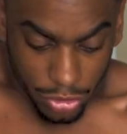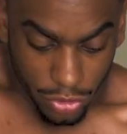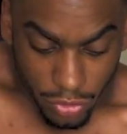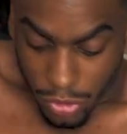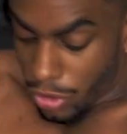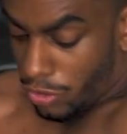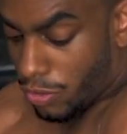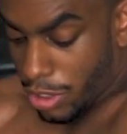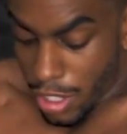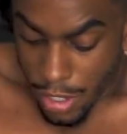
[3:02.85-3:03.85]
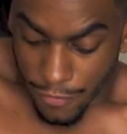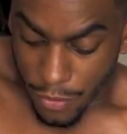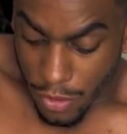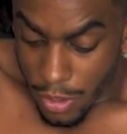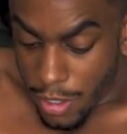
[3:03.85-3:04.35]
2, 3,
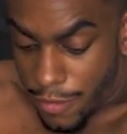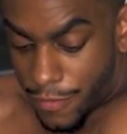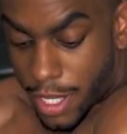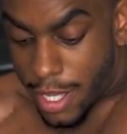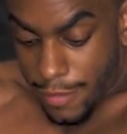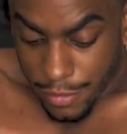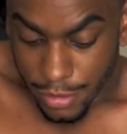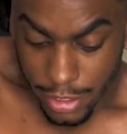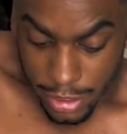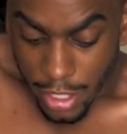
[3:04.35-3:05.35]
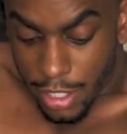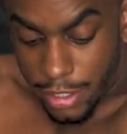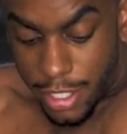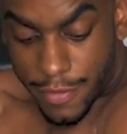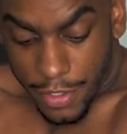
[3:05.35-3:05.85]
4, 5, 6,
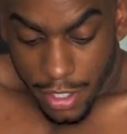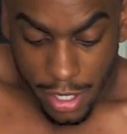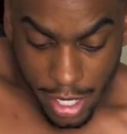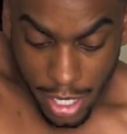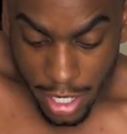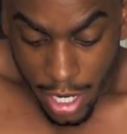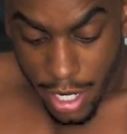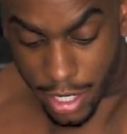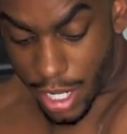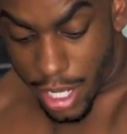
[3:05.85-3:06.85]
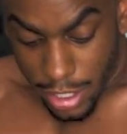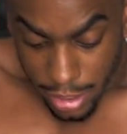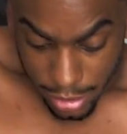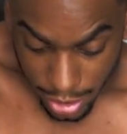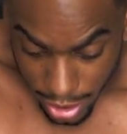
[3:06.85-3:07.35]
7, 8,
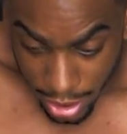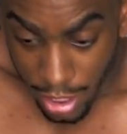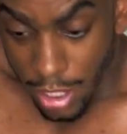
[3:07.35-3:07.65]
9, 10,